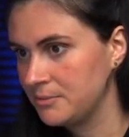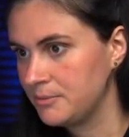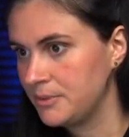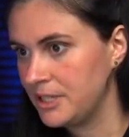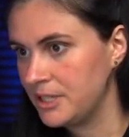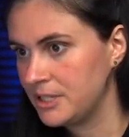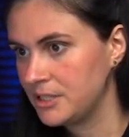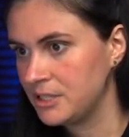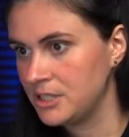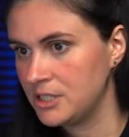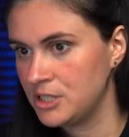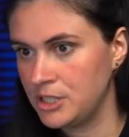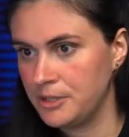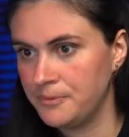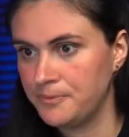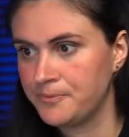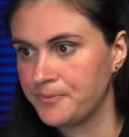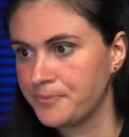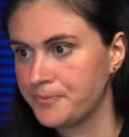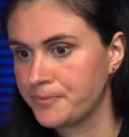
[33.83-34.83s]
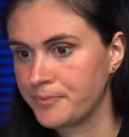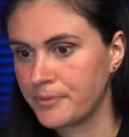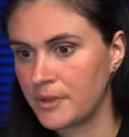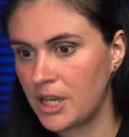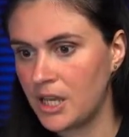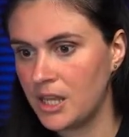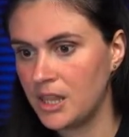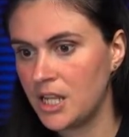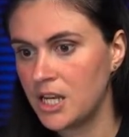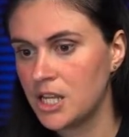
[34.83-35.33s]
PRTG.
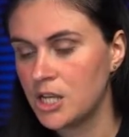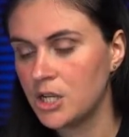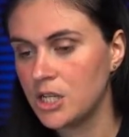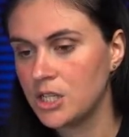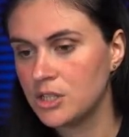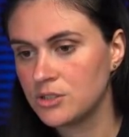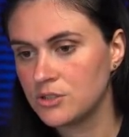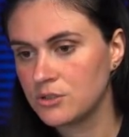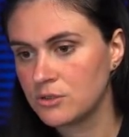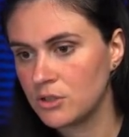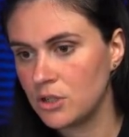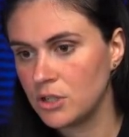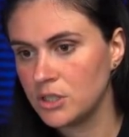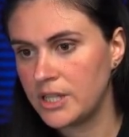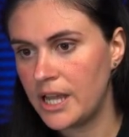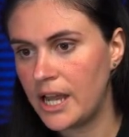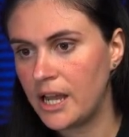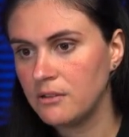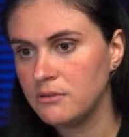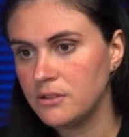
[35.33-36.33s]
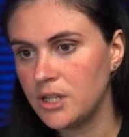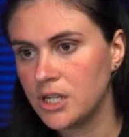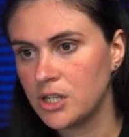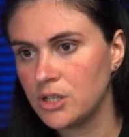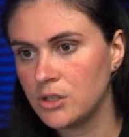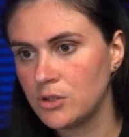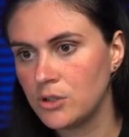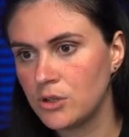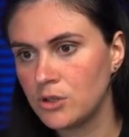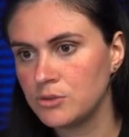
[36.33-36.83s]
Okay, then you need to scroll down and
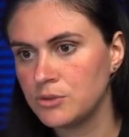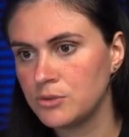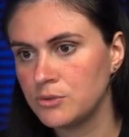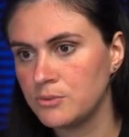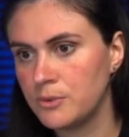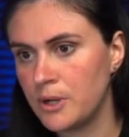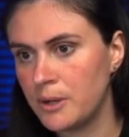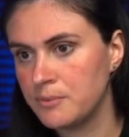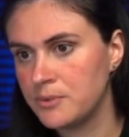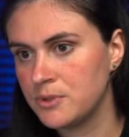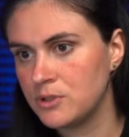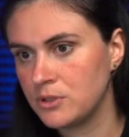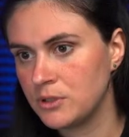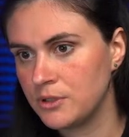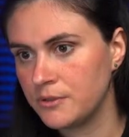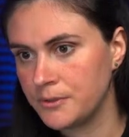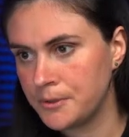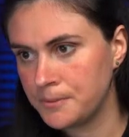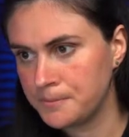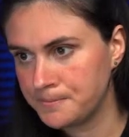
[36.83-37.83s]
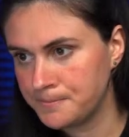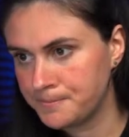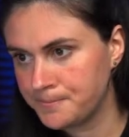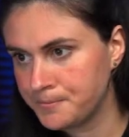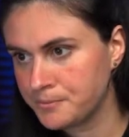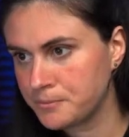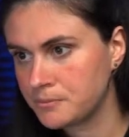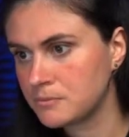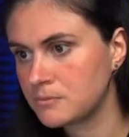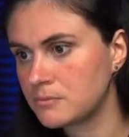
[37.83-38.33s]
you go to Web Server.
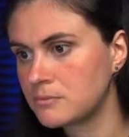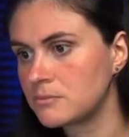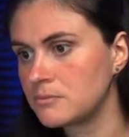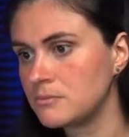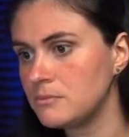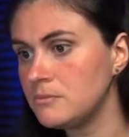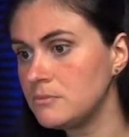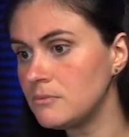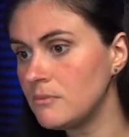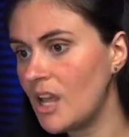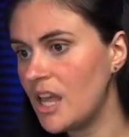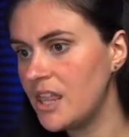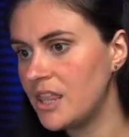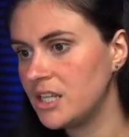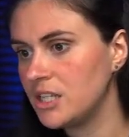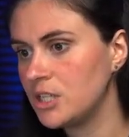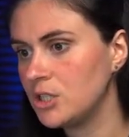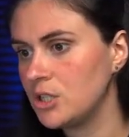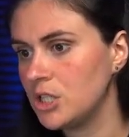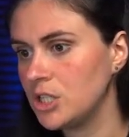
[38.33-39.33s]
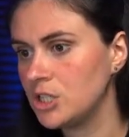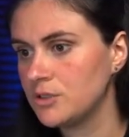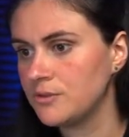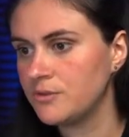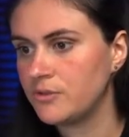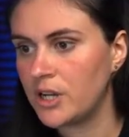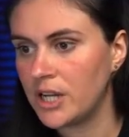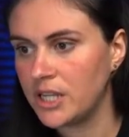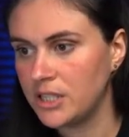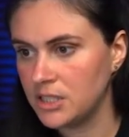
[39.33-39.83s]
And then you need to
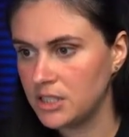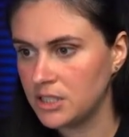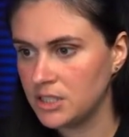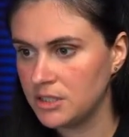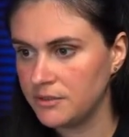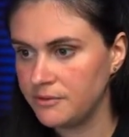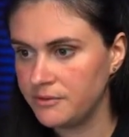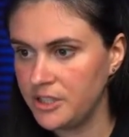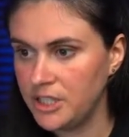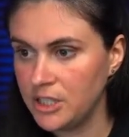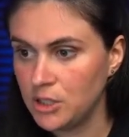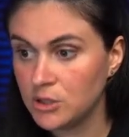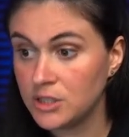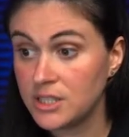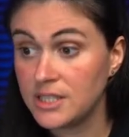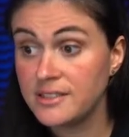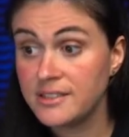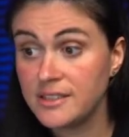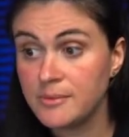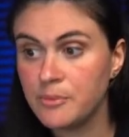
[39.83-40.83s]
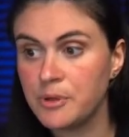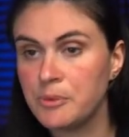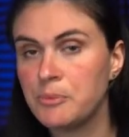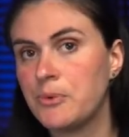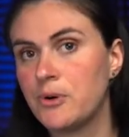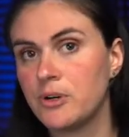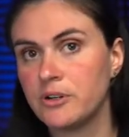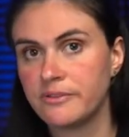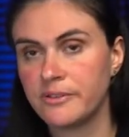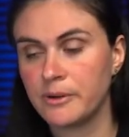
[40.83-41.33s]
find the field TCP
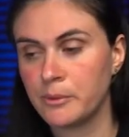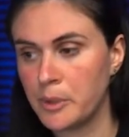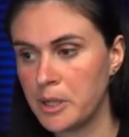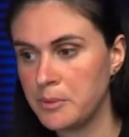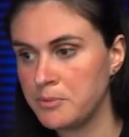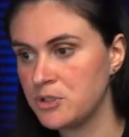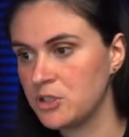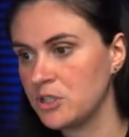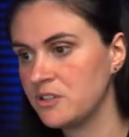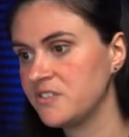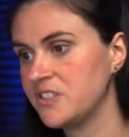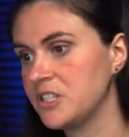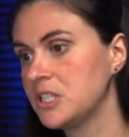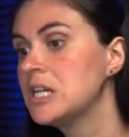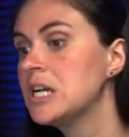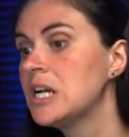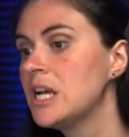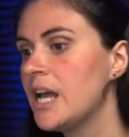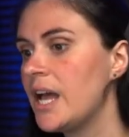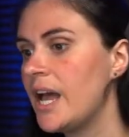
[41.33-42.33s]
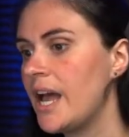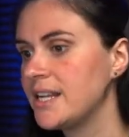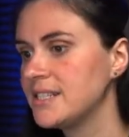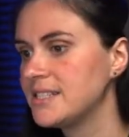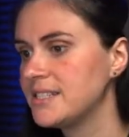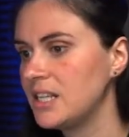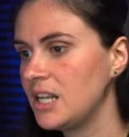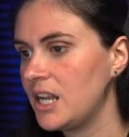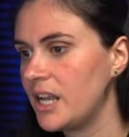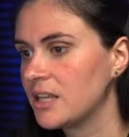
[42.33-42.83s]
port for web server and
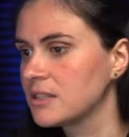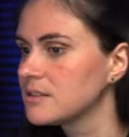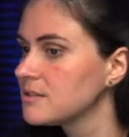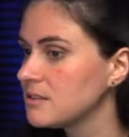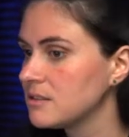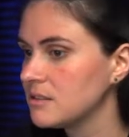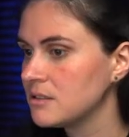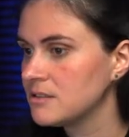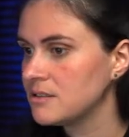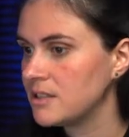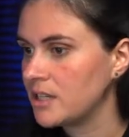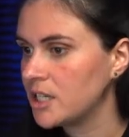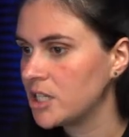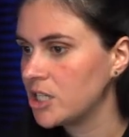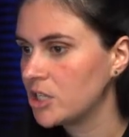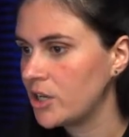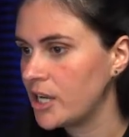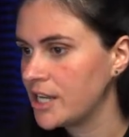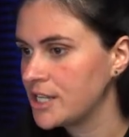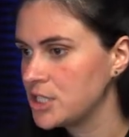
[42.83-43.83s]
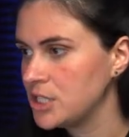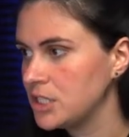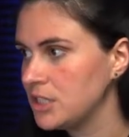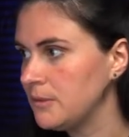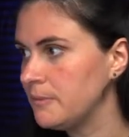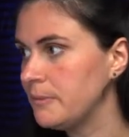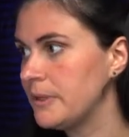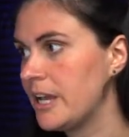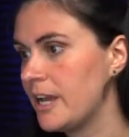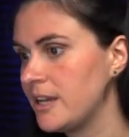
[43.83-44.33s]
select Secure
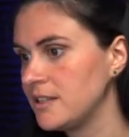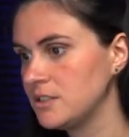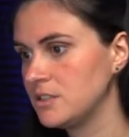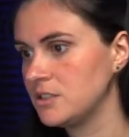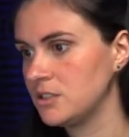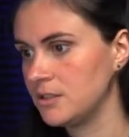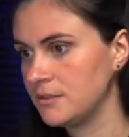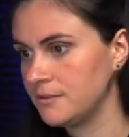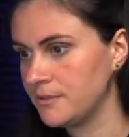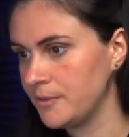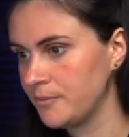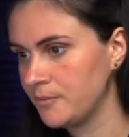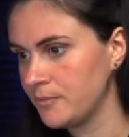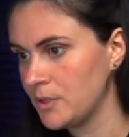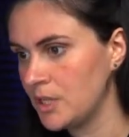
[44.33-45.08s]
HTTPS server.